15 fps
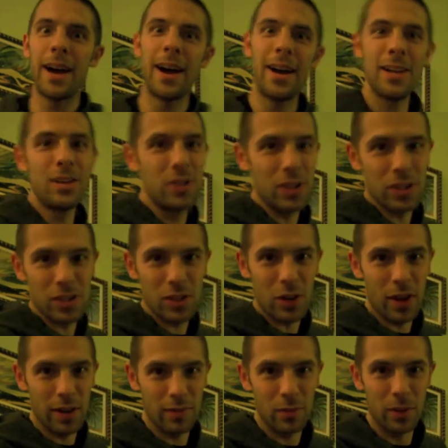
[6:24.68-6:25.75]
Just
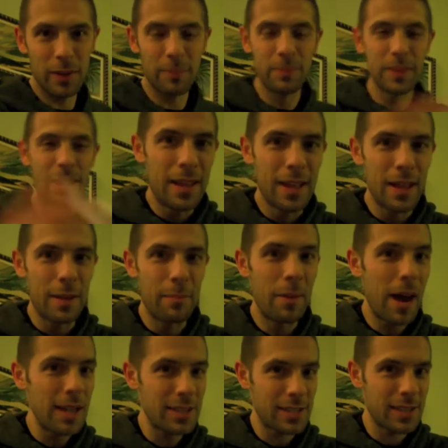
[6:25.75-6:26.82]
thought of one.
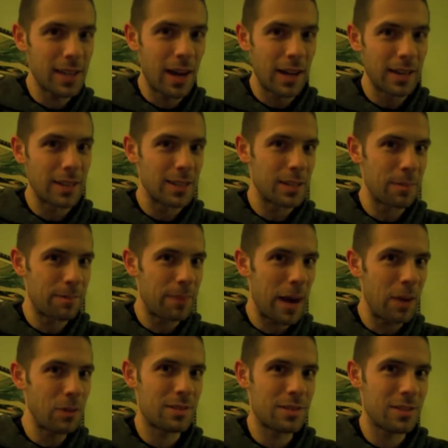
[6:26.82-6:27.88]
My son is
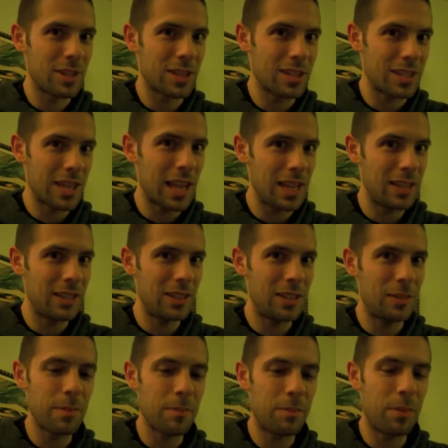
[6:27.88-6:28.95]
about to
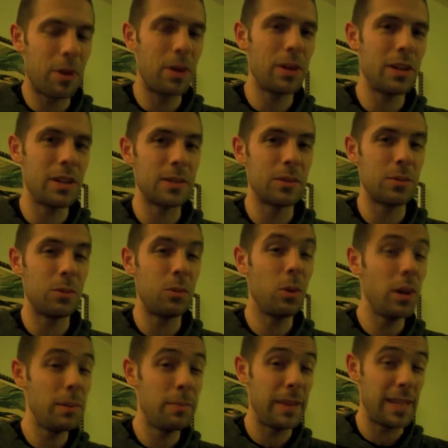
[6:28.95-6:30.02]
tell Perdita's
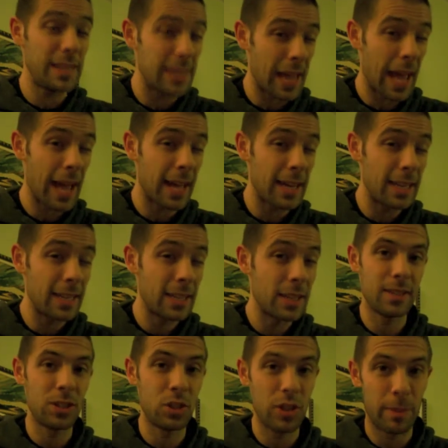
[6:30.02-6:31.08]
would-be dad,
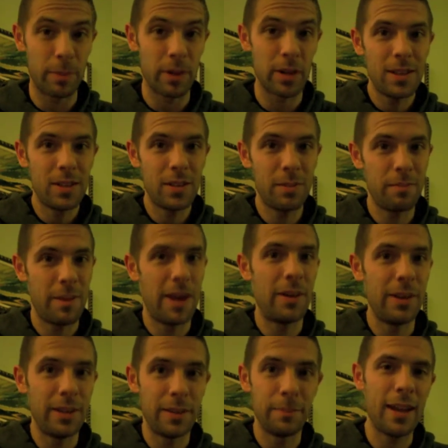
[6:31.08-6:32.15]
the shepherd, to
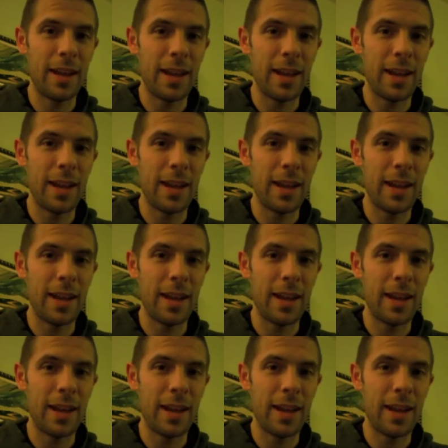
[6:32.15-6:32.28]
marry them.